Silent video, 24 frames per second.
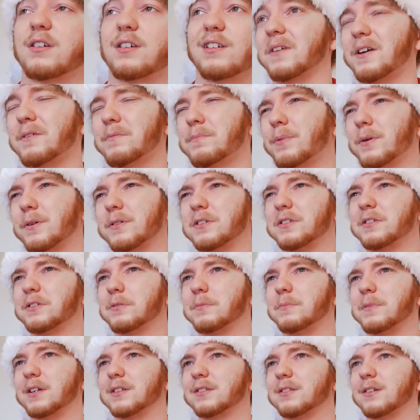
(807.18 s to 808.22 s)
I'd probably still
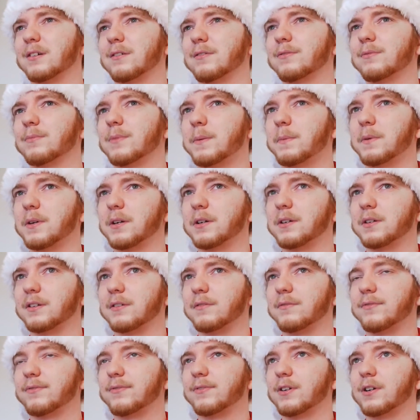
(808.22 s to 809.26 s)
make stuff. Maybe I could
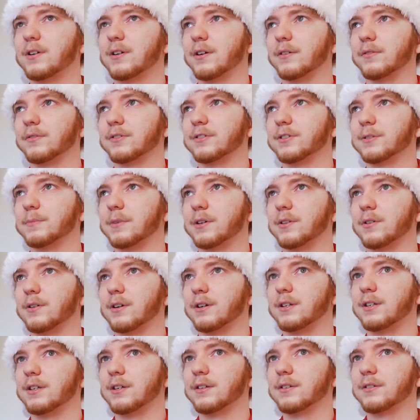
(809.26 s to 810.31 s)
figure out some other
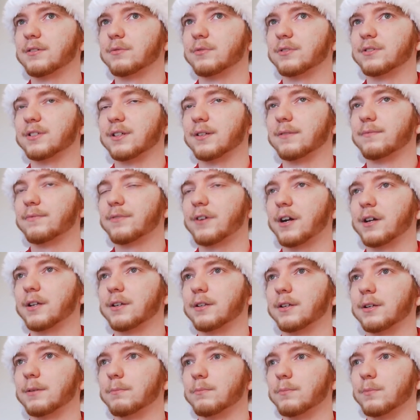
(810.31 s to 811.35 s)
ideas once I'd
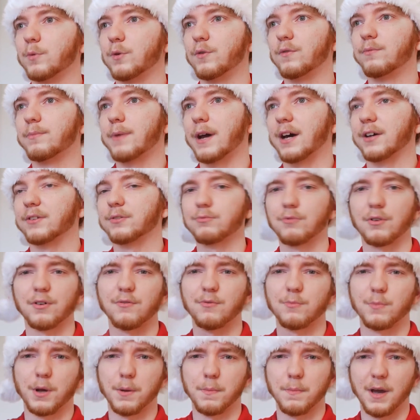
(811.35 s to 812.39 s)
finally move past
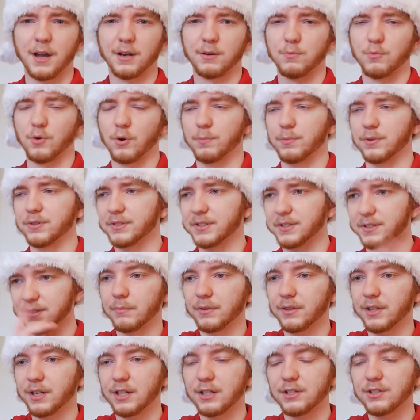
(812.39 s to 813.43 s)
whatever my magnum opus is.
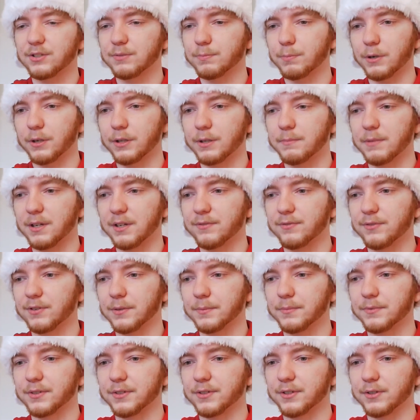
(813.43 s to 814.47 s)
But then I'd just probably make
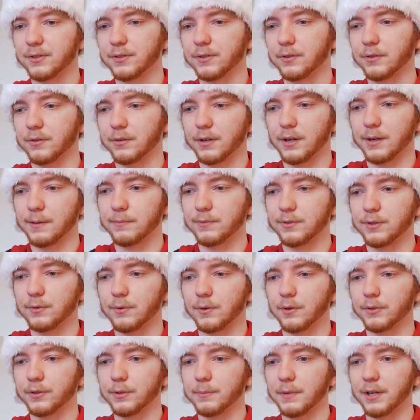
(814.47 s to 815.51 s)
films until I'm too
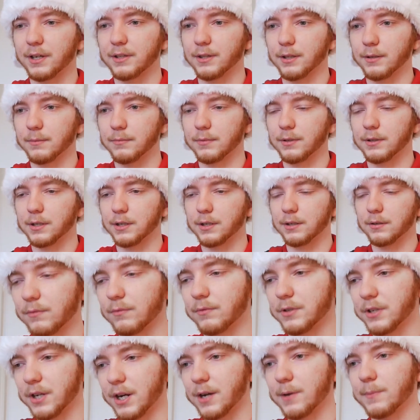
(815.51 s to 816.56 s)
old to make them, and then
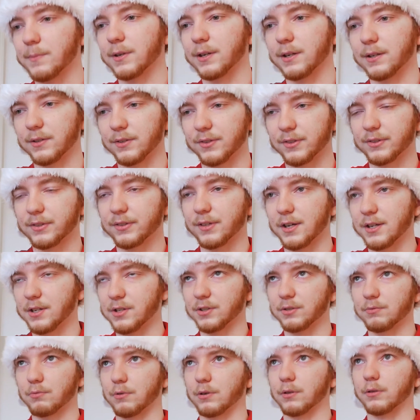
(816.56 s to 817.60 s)
retirement is I
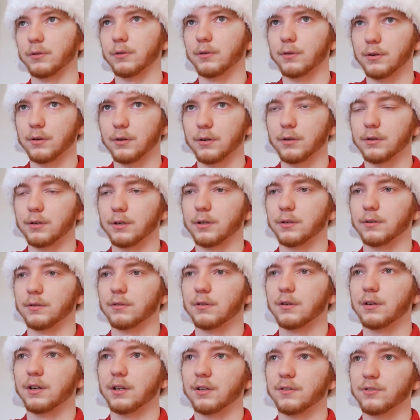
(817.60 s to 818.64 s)
just want to learn
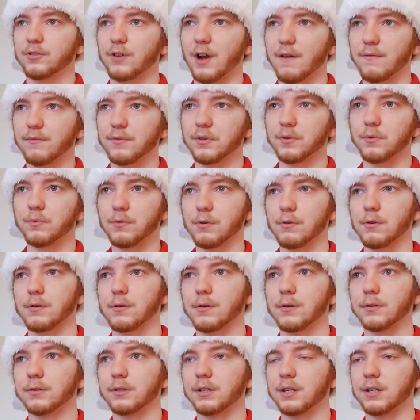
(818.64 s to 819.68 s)
and travel the
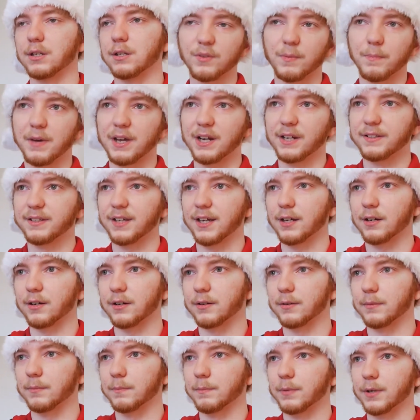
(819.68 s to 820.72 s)
world and meditate
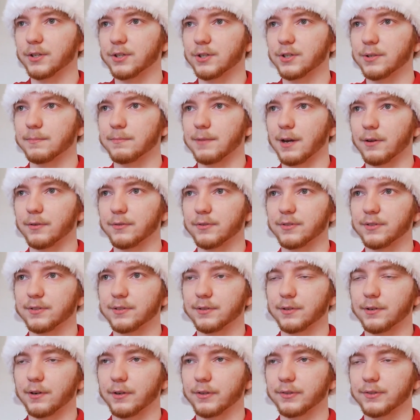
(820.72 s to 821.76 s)
on a bunch of mountains
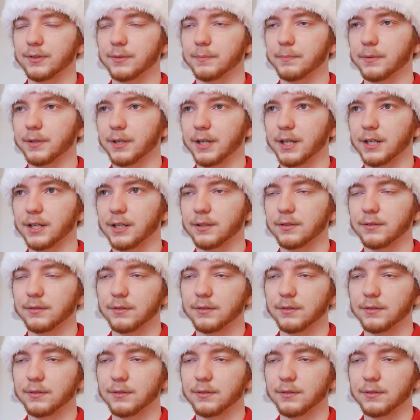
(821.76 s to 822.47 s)
across the planet.